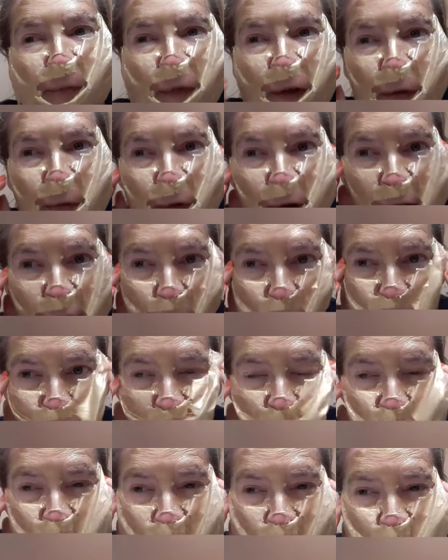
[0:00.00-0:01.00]
when I
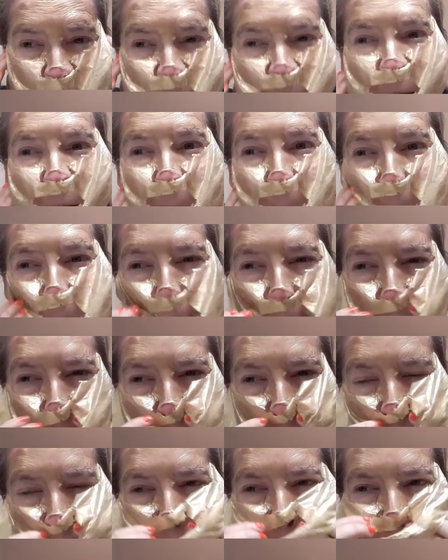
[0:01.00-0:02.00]
applied.
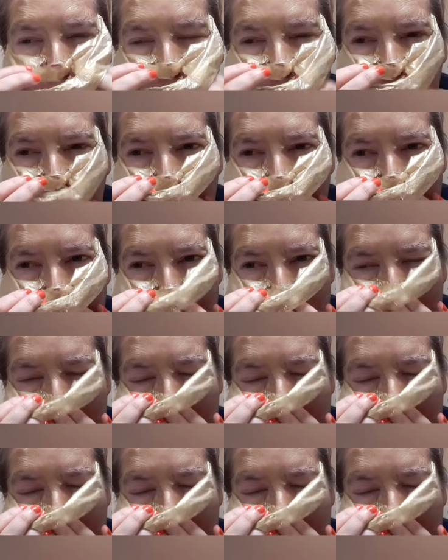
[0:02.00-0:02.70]
Huh?